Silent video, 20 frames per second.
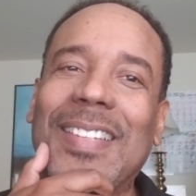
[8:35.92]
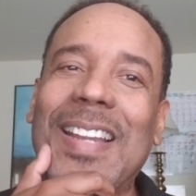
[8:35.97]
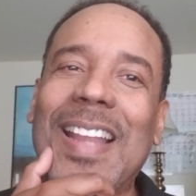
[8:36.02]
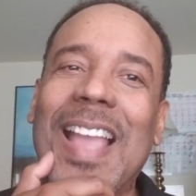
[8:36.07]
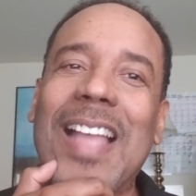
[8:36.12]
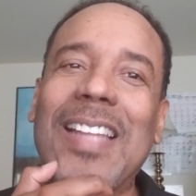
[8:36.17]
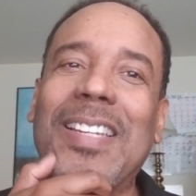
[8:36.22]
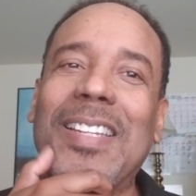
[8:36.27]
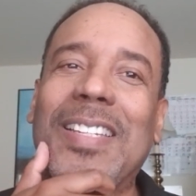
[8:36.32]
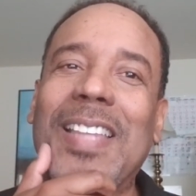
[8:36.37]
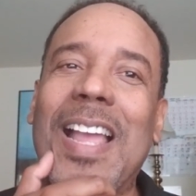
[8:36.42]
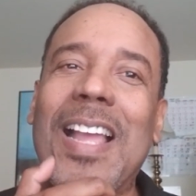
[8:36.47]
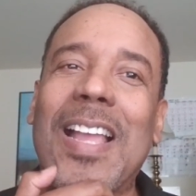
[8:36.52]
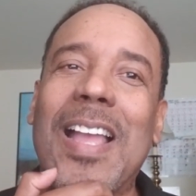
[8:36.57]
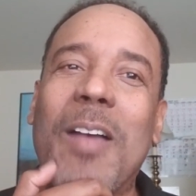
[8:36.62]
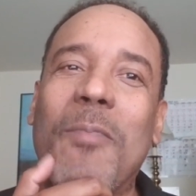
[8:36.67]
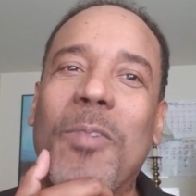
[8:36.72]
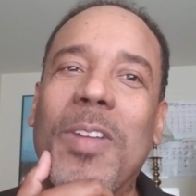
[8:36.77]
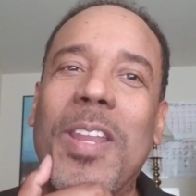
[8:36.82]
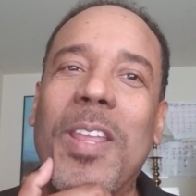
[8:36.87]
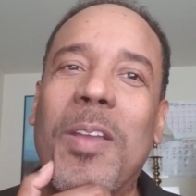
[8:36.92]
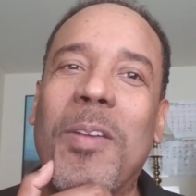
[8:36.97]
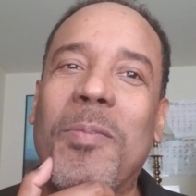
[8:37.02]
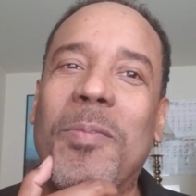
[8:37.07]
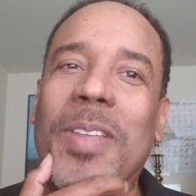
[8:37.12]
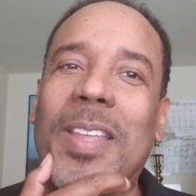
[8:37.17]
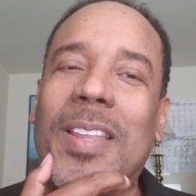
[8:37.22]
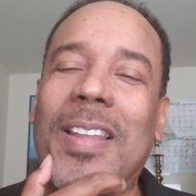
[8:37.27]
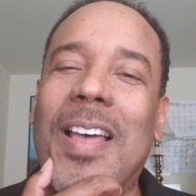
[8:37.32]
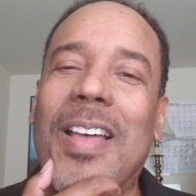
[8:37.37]
I just hung out with
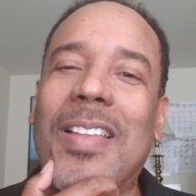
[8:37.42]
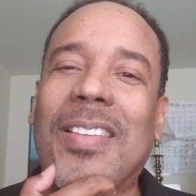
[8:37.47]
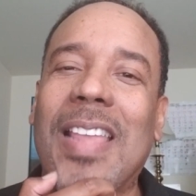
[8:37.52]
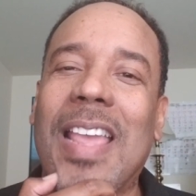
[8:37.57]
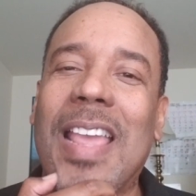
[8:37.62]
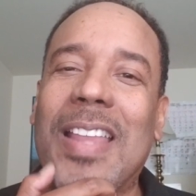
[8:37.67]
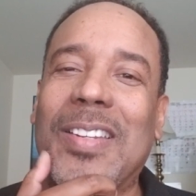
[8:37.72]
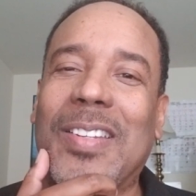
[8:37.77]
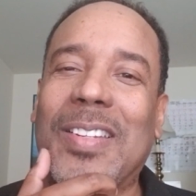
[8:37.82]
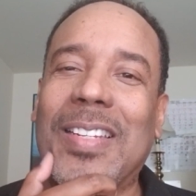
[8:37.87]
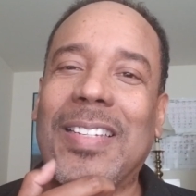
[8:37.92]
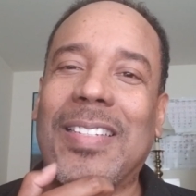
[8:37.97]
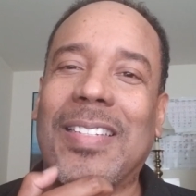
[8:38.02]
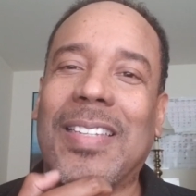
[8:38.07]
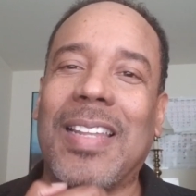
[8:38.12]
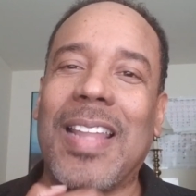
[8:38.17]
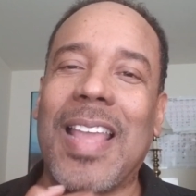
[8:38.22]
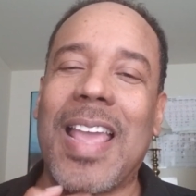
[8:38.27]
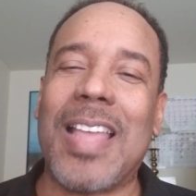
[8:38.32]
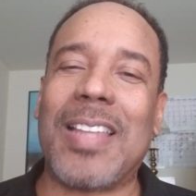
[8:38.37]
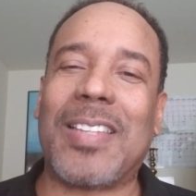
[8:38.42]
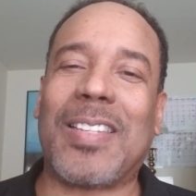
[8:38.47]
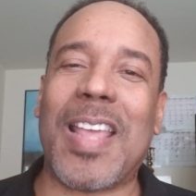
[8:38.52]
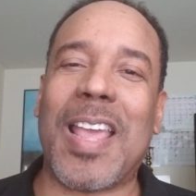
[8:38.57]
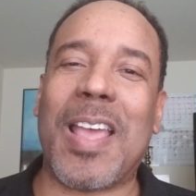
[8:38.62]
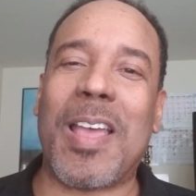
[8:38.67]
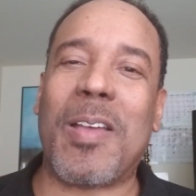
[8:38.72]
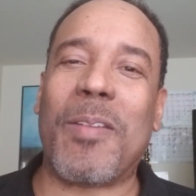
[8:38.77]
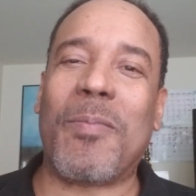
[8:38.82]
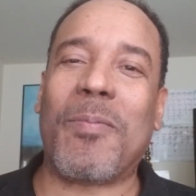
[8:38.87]
him in Los Angeles the last
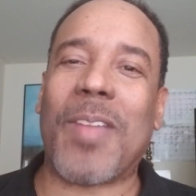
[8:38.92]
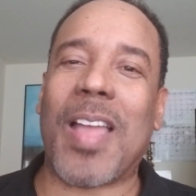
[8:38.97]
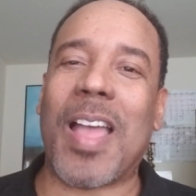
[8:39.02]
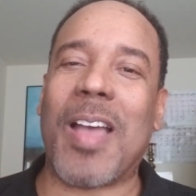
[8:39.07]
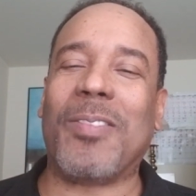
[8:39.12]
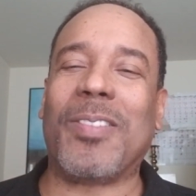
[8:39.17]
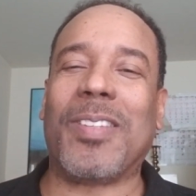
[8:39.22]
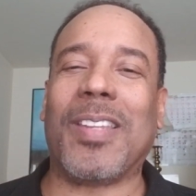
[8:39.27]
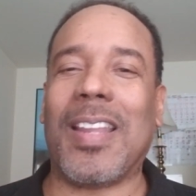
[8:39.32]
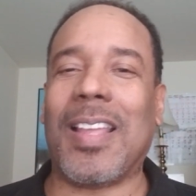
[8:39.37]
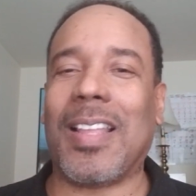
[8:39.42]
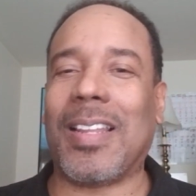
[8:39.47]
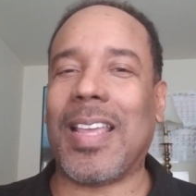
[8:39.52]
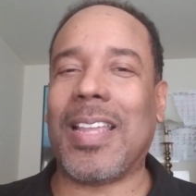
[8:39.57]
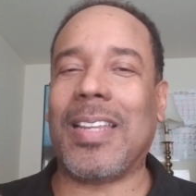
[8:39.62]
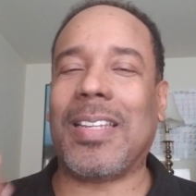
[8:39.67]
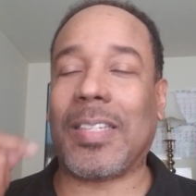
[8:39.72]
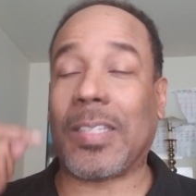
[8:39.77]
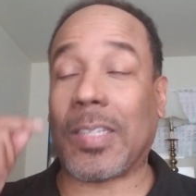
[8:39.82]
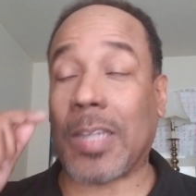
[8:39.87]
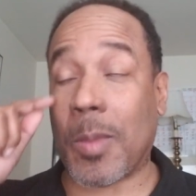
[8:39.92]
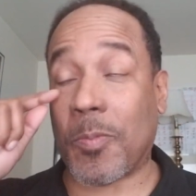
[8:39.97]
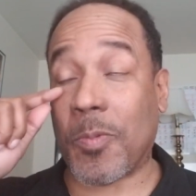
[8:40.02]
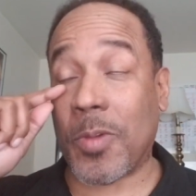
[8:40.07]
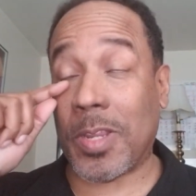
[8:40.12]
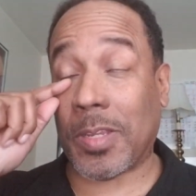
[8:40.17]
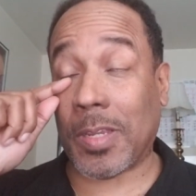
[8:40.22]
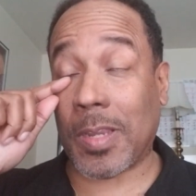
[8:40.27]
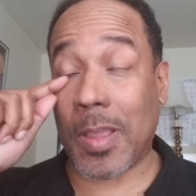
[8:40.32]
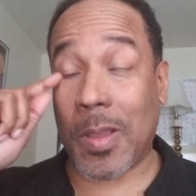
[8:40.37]
time I was in LA, just a couple
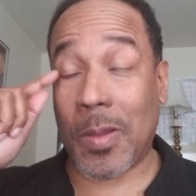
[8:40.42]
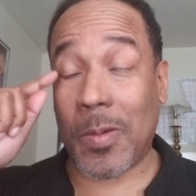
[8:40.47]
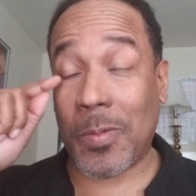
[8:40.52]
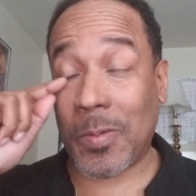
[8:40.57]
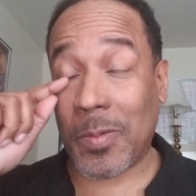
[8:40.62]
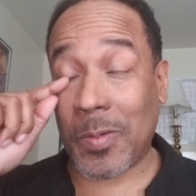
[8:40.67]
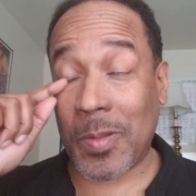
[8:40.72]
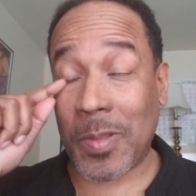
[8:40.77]
weeks ago.